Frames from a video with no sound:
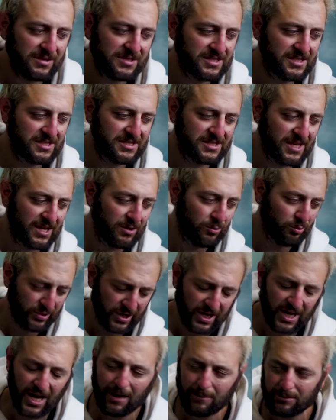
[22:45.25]
is, is that
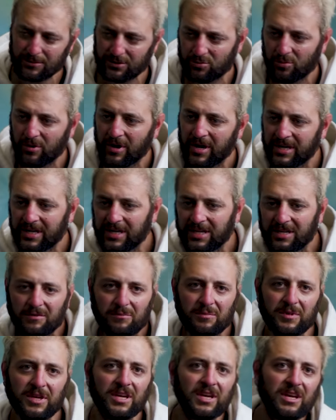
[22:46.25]
rehab is where I need to
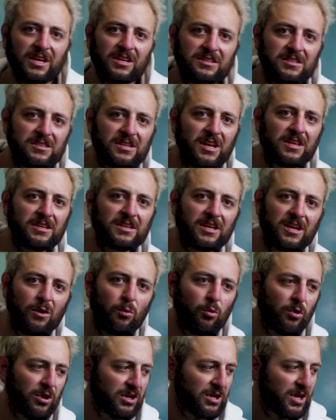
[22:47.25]
be. It's not that I
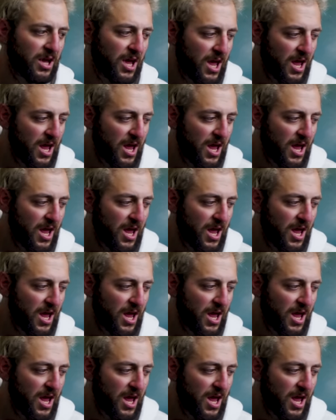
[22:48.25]
want to